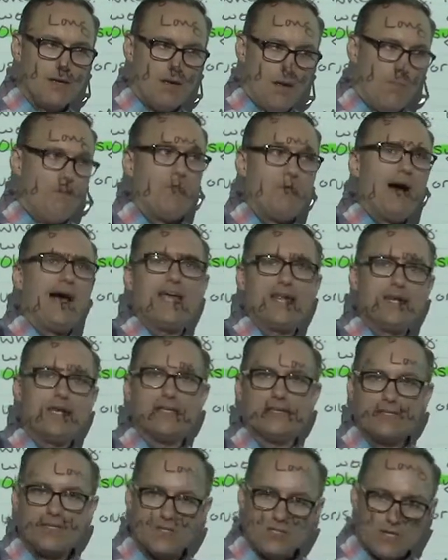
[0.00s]

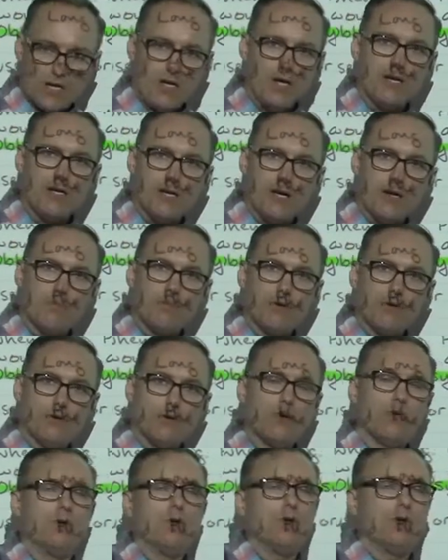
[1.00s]
minus a
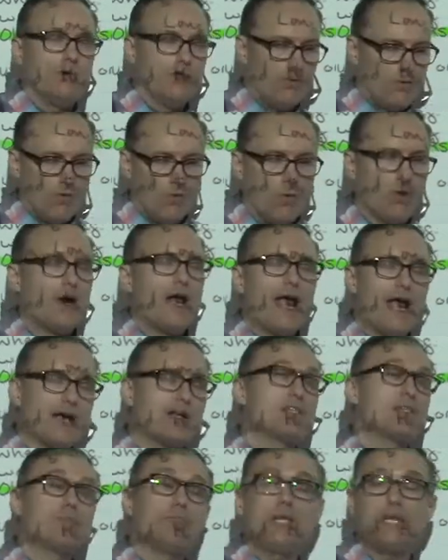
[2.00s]
number or
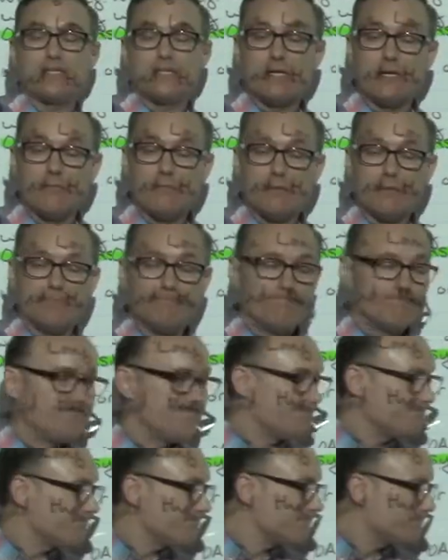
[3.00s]
x plus a number.
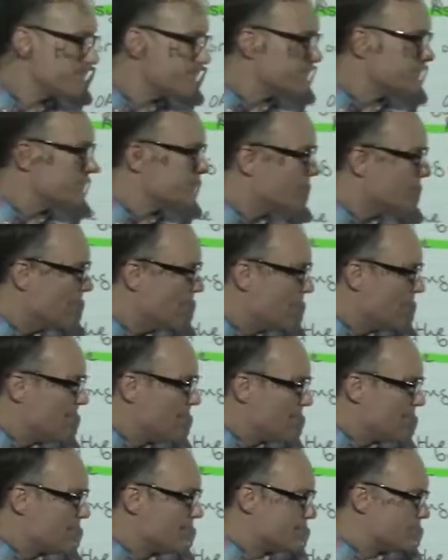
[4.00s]

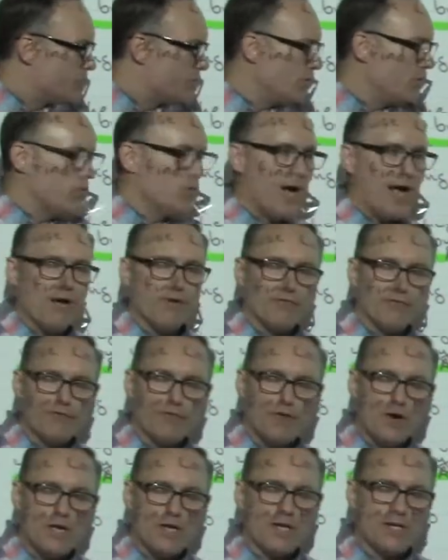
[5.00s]
The 2 out in
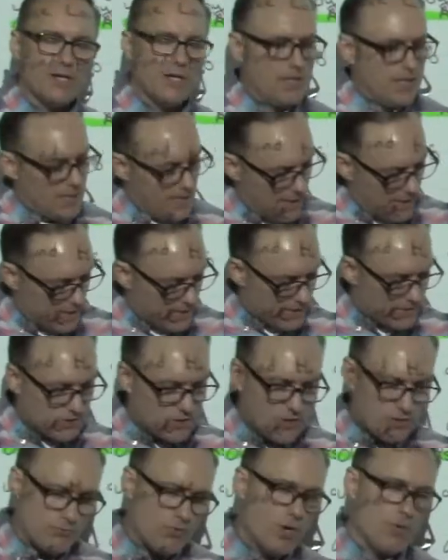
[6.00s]
front
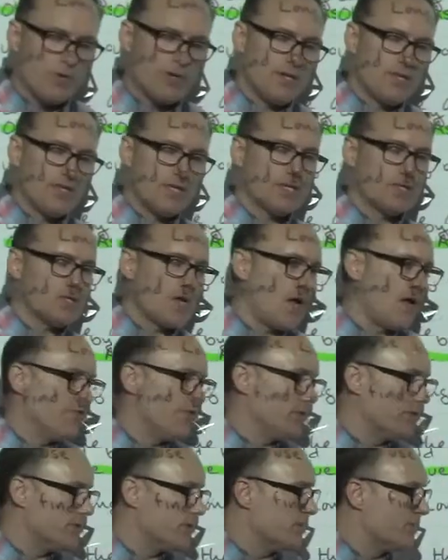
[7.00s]
is throwing things off a
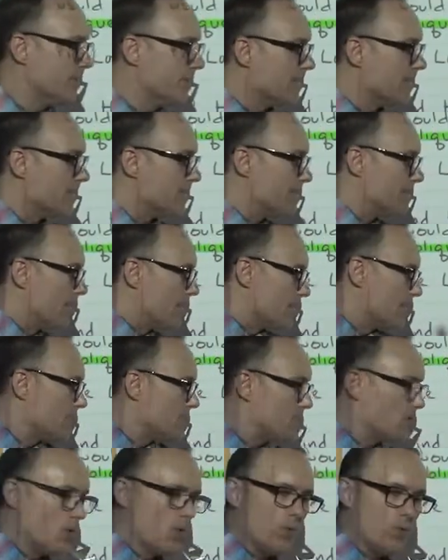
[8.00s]
little bit.
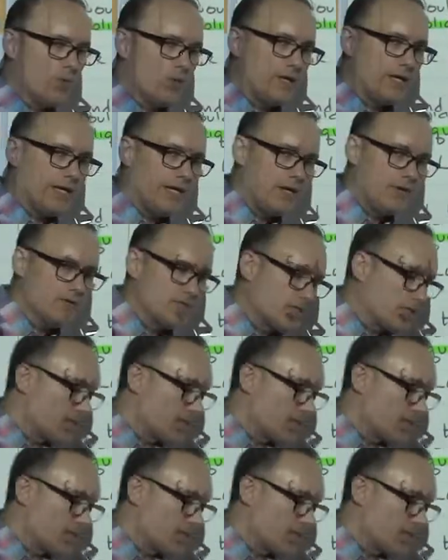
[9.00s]
So here's the